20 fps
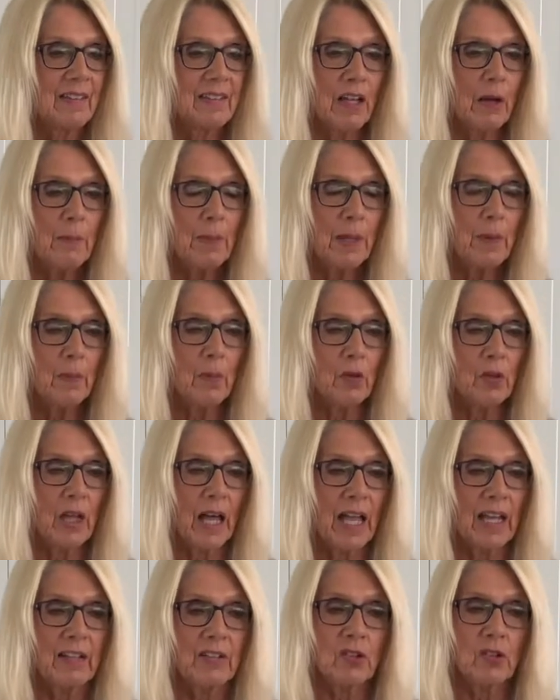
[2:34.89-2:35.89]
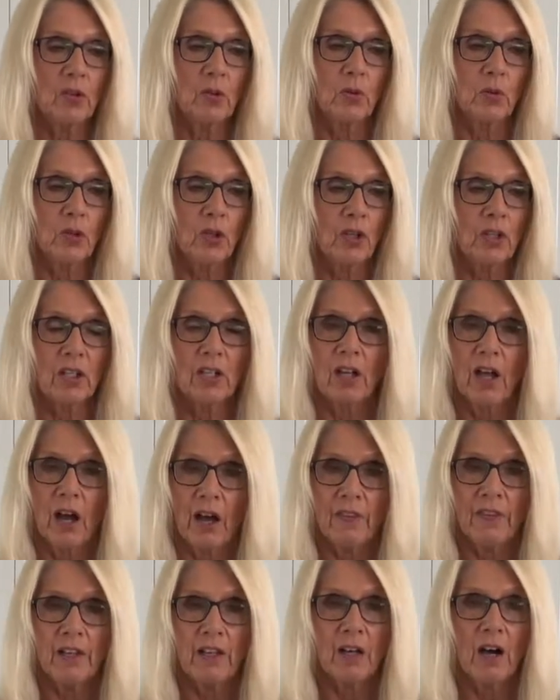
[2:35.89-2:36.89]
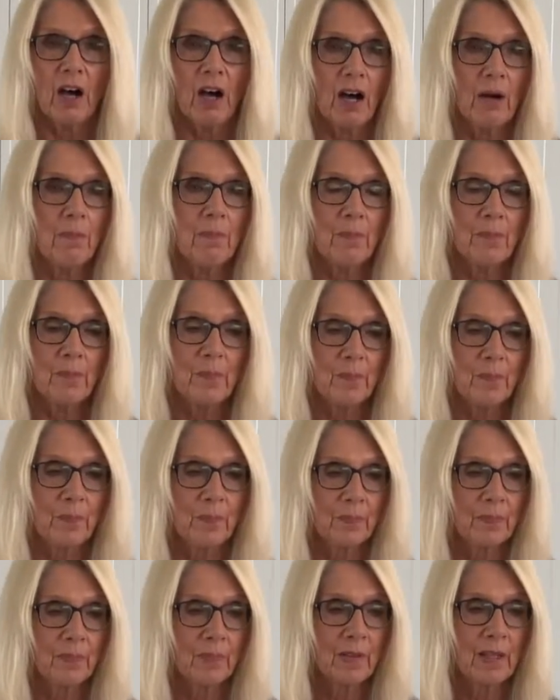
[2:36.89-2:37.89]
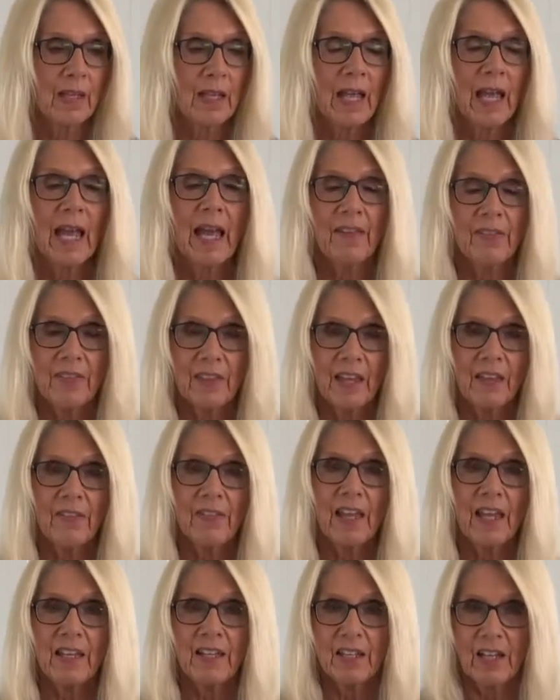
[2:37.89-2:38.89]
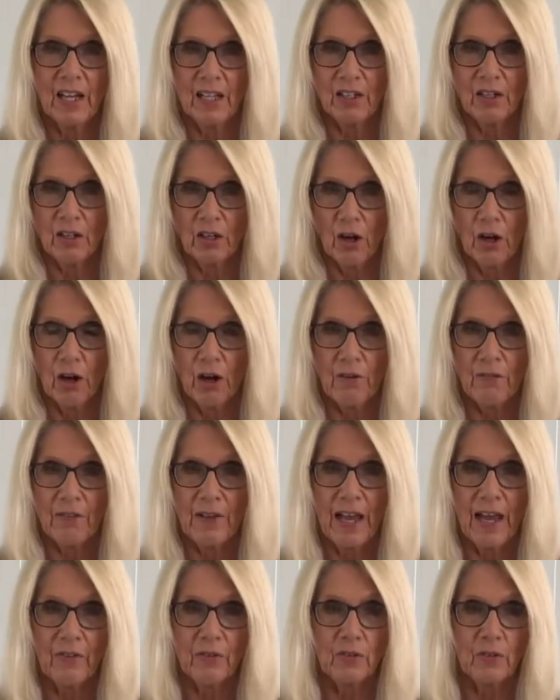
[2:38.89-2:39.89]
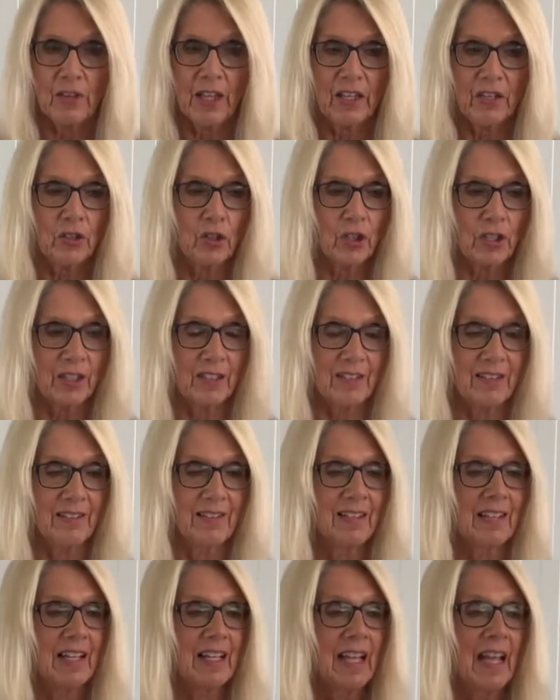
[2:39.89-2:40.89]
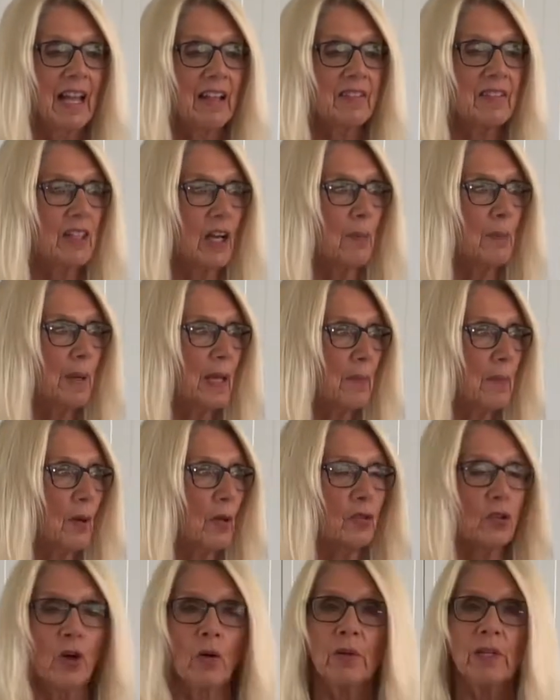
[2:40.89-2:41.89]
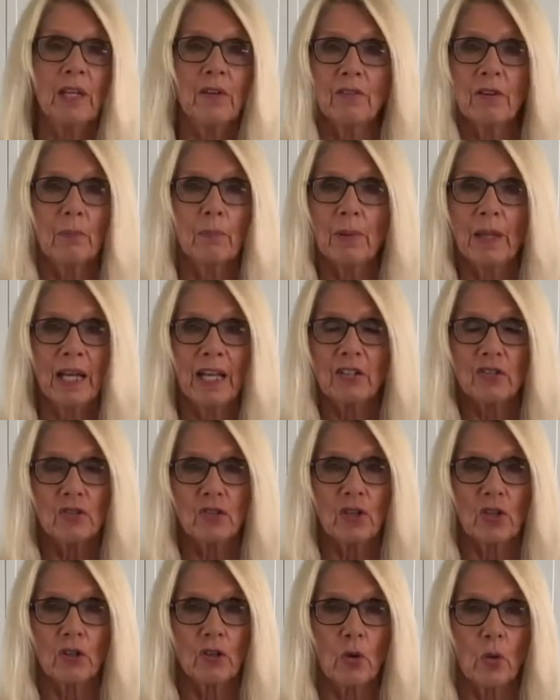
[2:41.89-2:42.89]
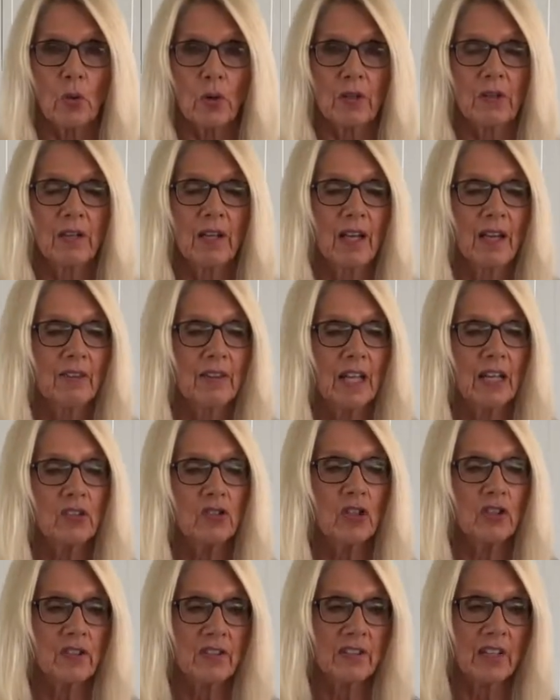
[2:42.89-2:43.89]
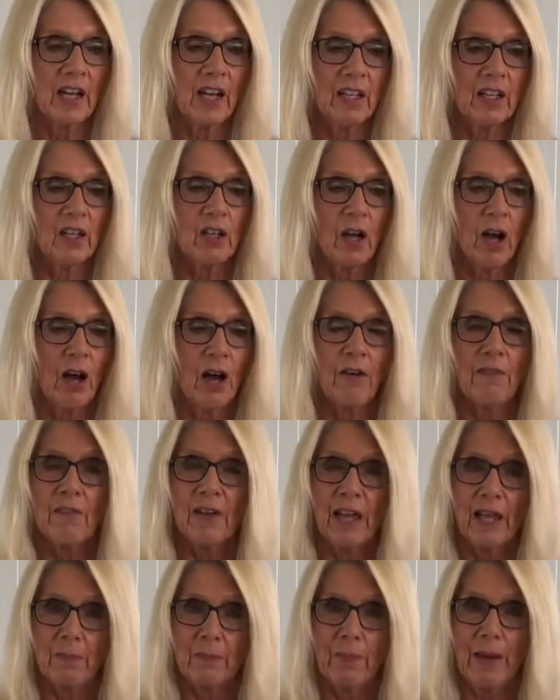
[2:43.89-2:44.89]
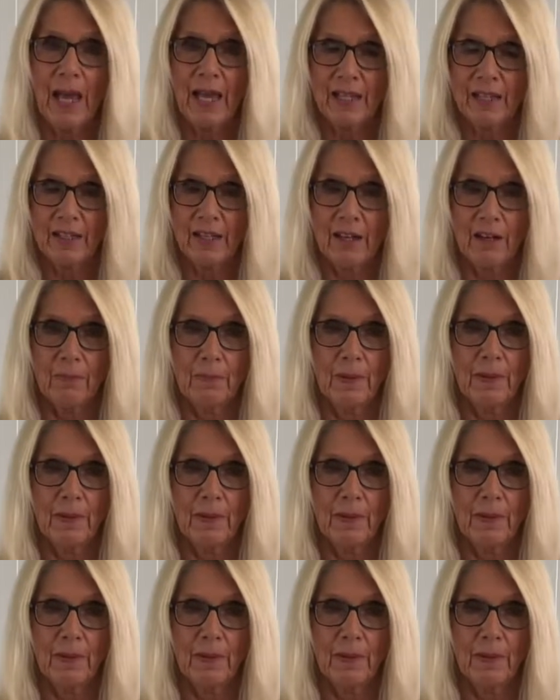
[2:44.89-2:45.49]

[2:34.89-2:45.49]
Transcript: Some people like to cook it on the cob, and then they cut it off after they cook it. And some people don't even blanch their corn. They just cut it off and bag it up.